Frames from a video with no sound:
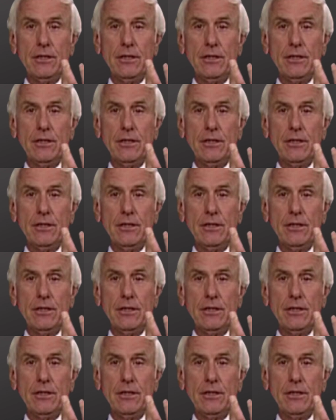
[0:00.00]

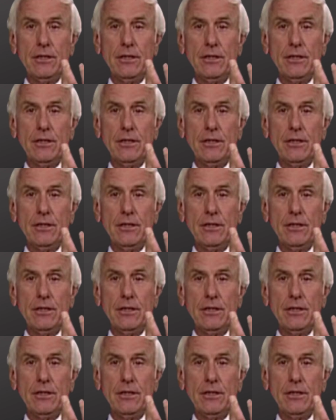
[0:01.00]

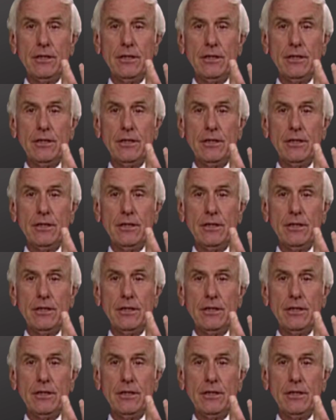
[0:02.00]

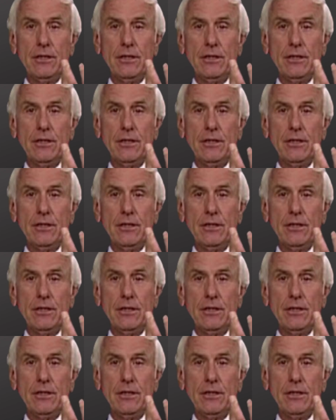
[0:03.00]

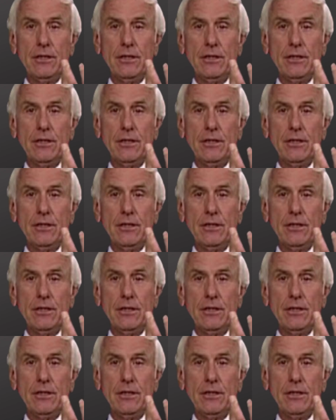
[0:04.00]
[no speech]